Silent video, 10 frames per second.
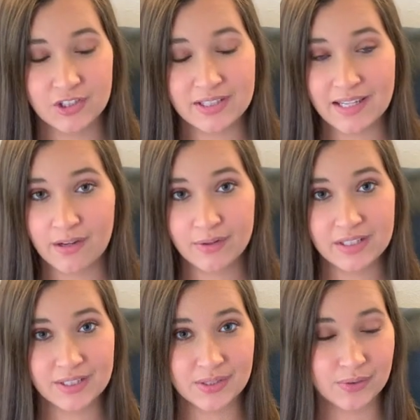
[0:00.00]
just like going
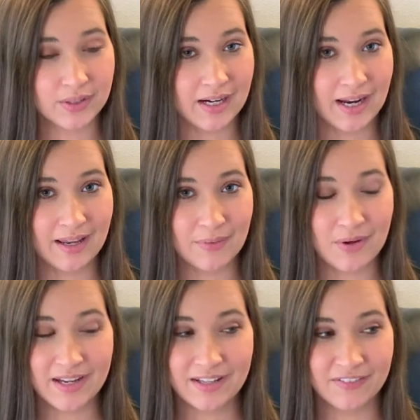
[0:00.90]
to the store and
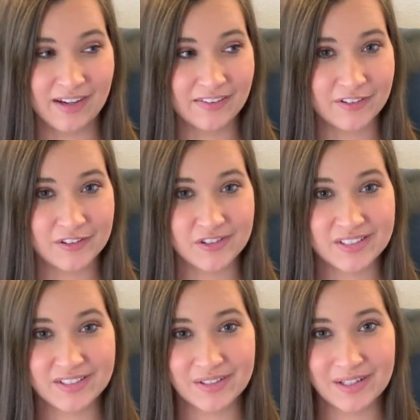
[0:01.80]
walking around the
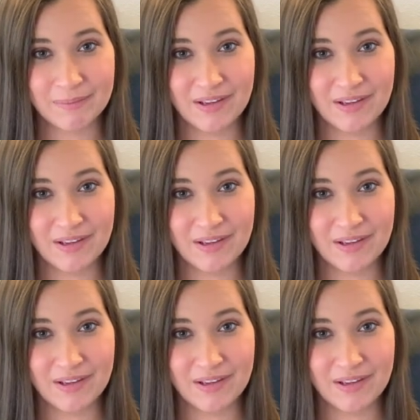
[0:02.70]
grocery store,